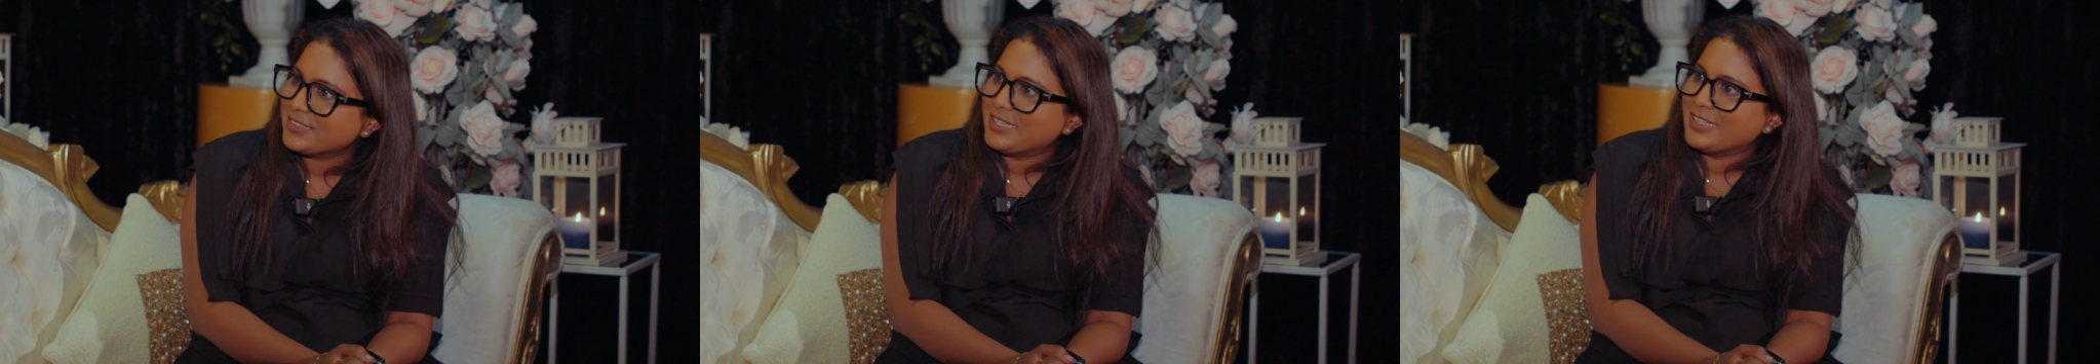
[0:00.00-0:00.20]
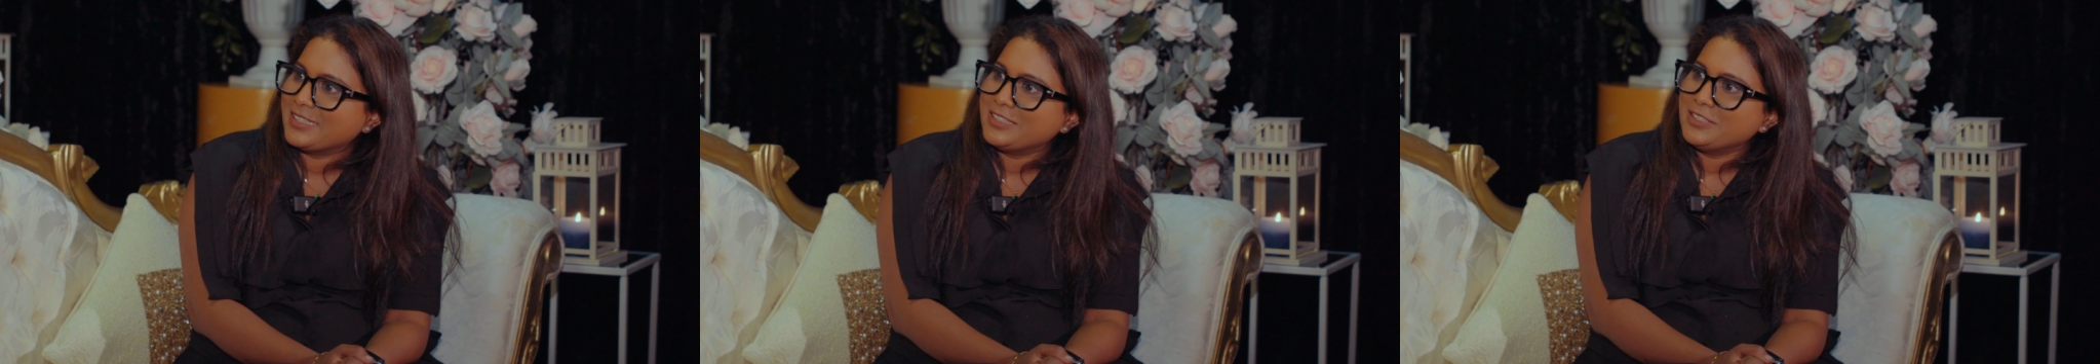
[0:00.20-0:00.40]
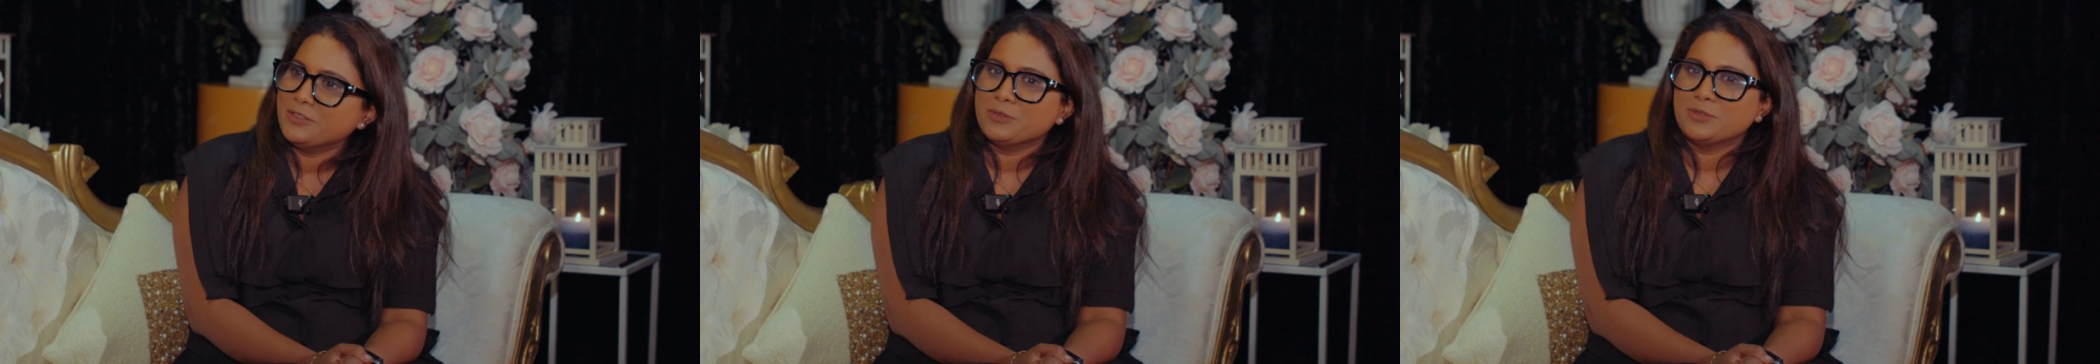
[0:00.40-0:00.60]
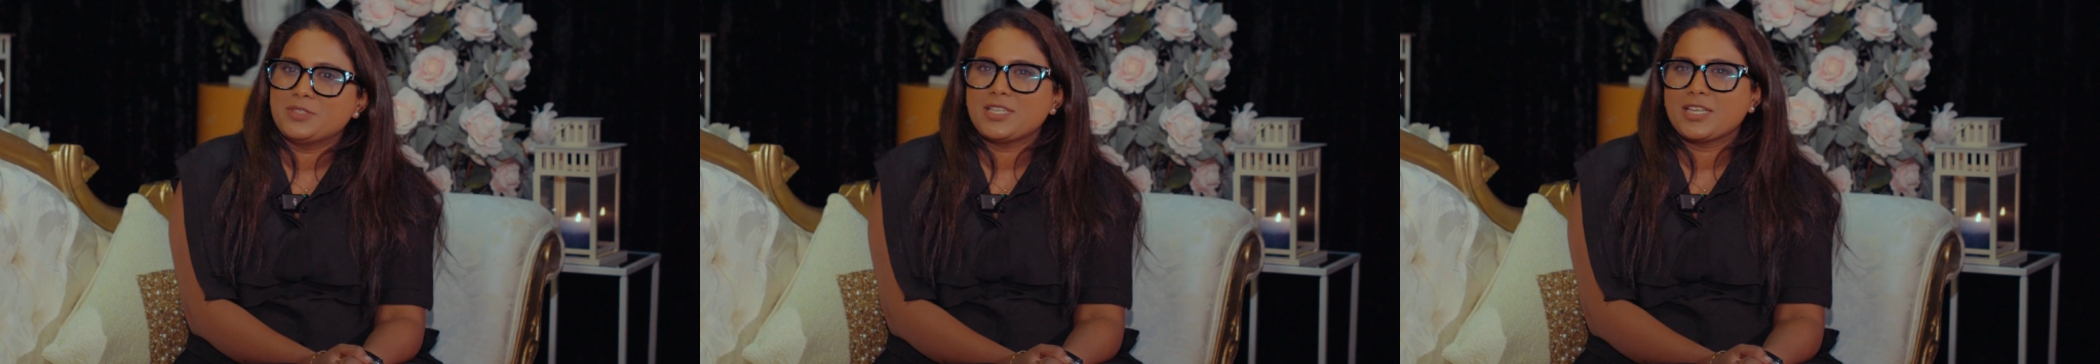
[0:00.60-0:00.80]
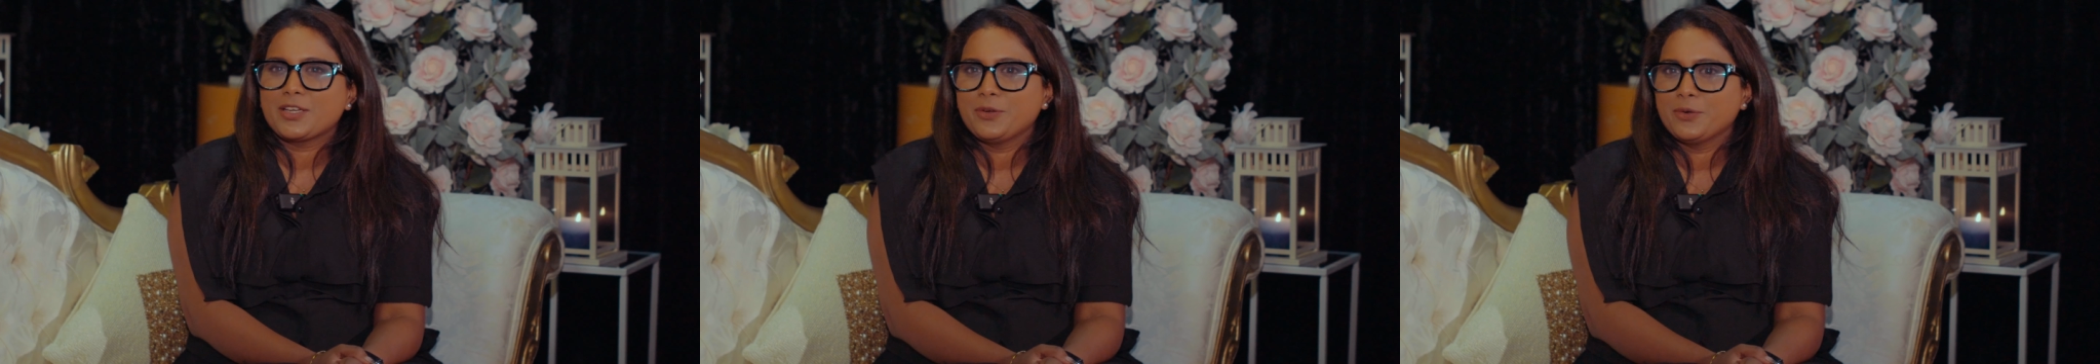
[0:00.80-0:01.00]
like
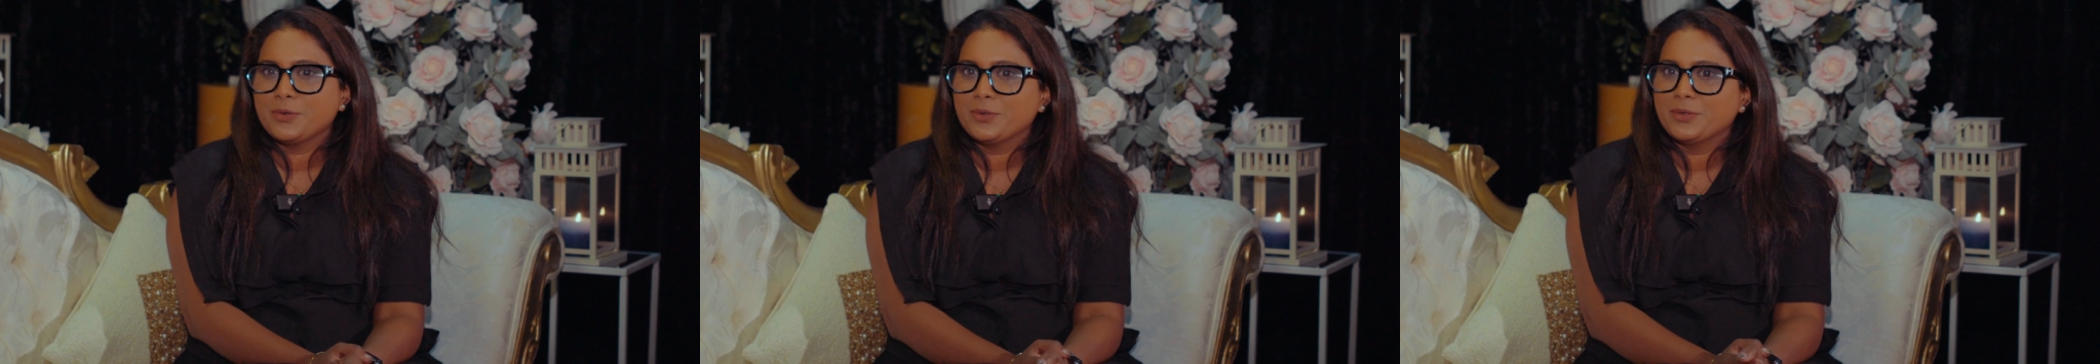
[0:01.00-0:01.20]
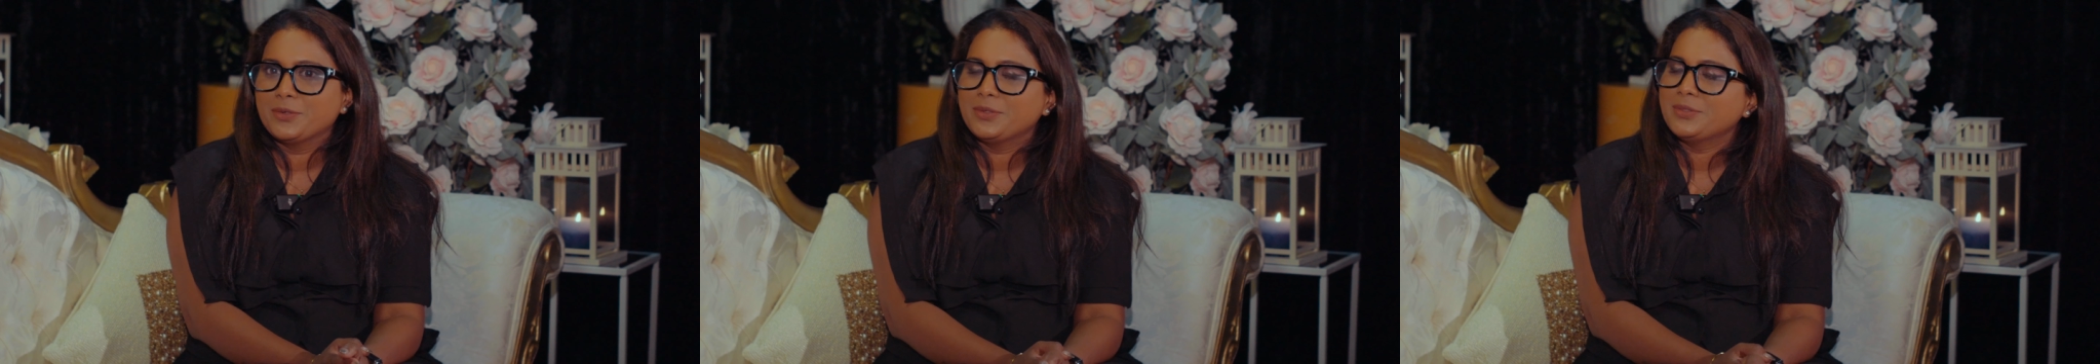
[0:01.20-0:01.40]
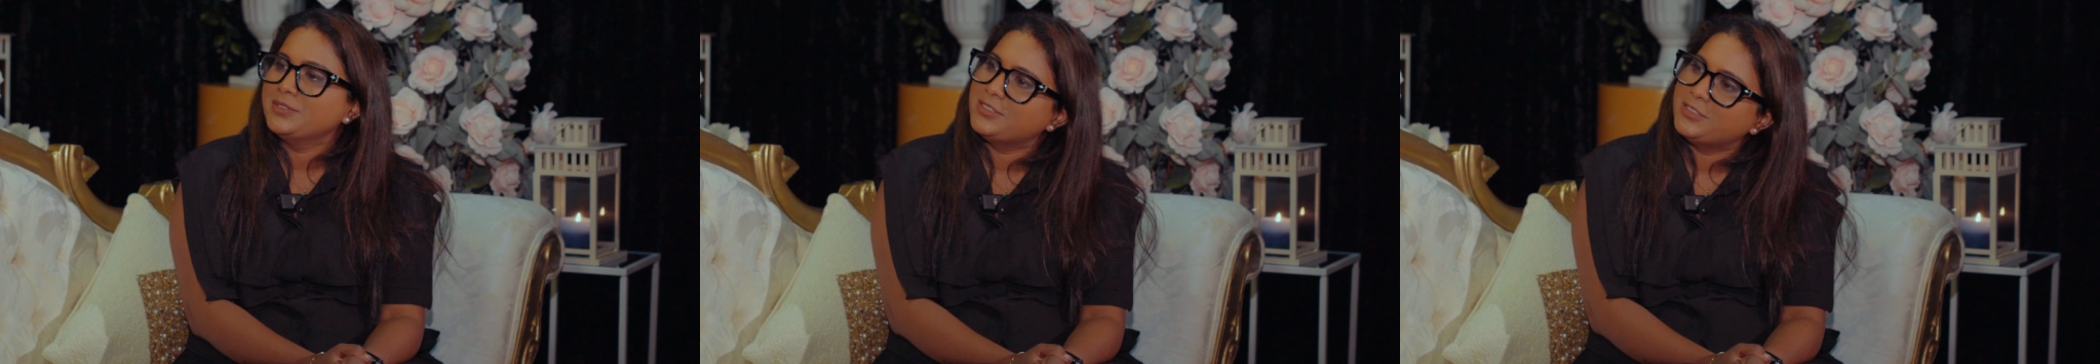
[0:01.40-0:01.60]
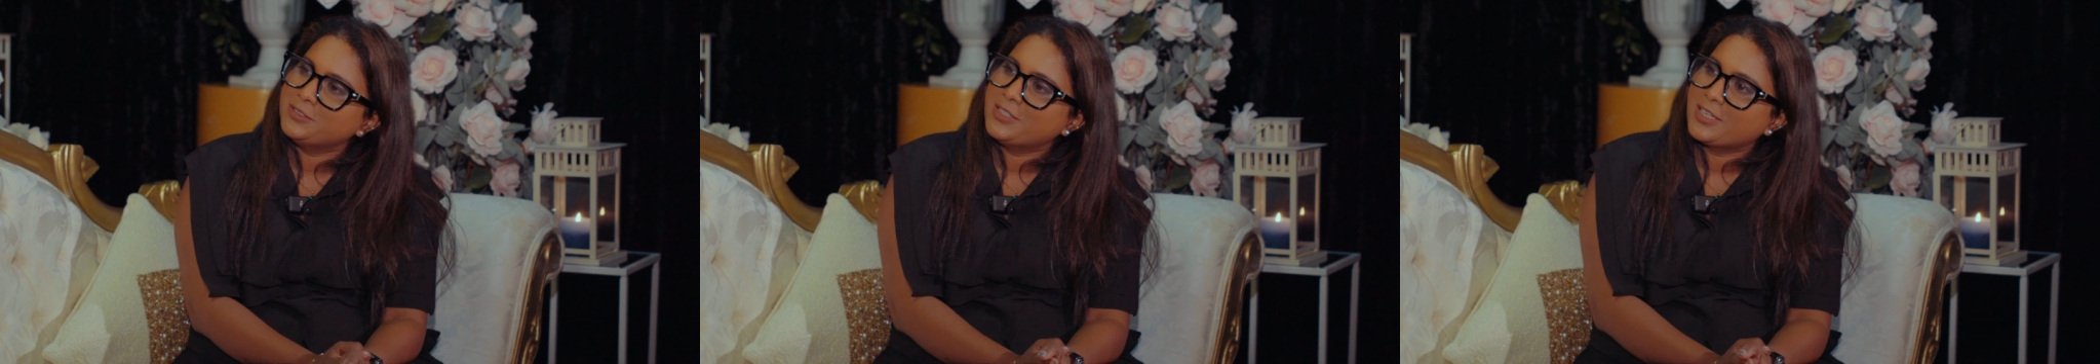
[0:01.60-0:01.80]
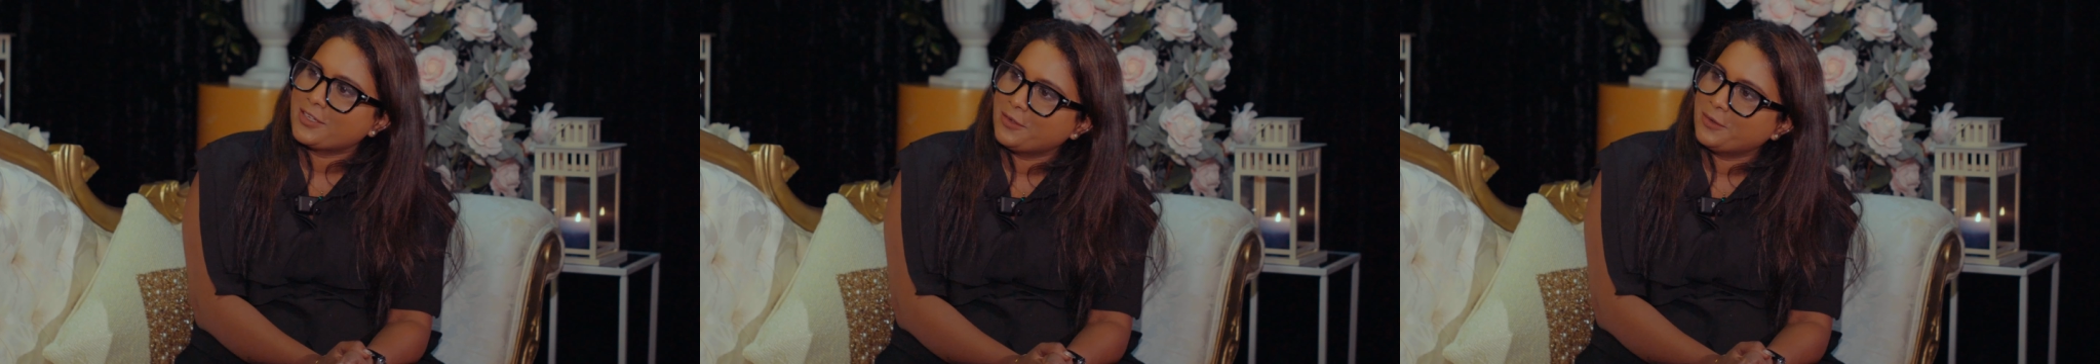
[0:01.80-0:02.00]

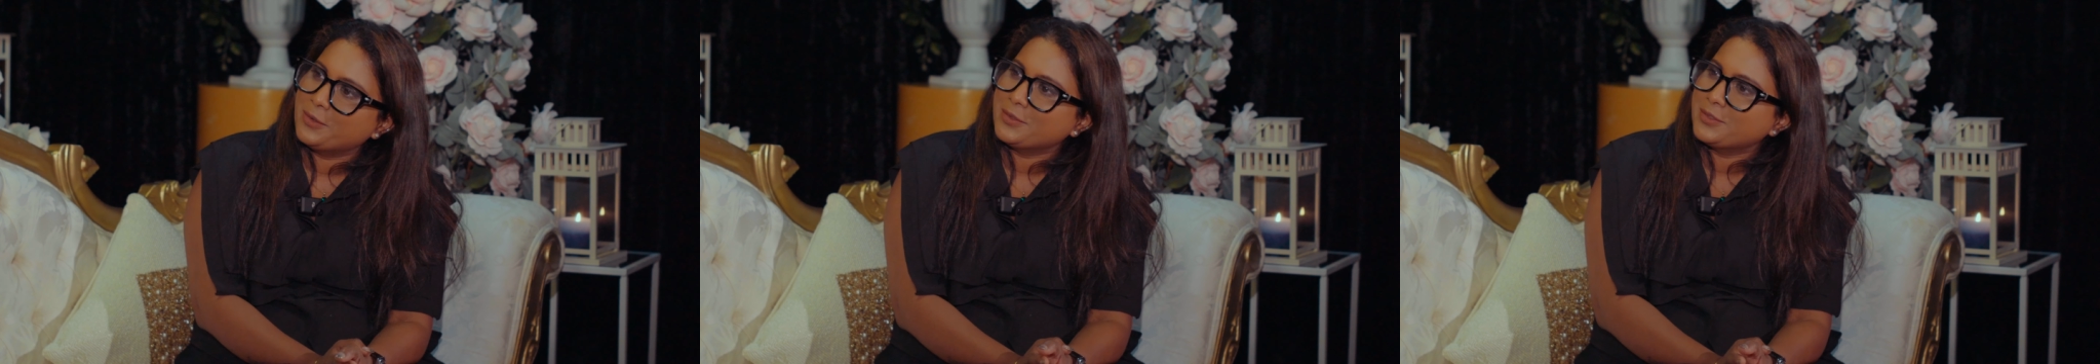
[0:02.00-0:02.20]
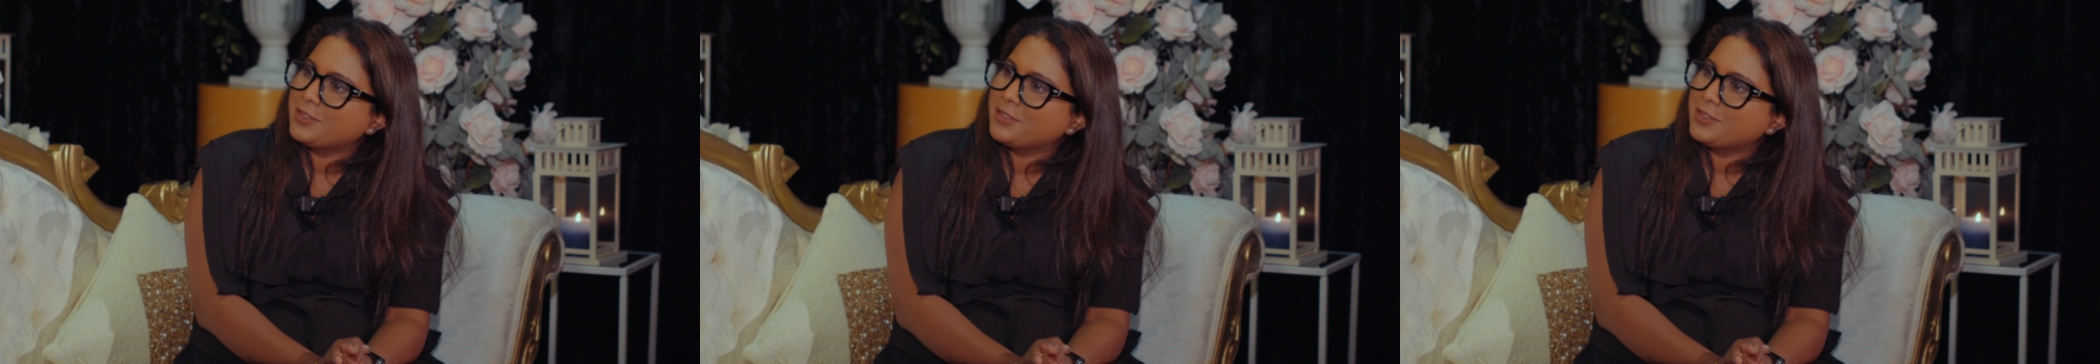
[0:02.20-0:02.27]
decor,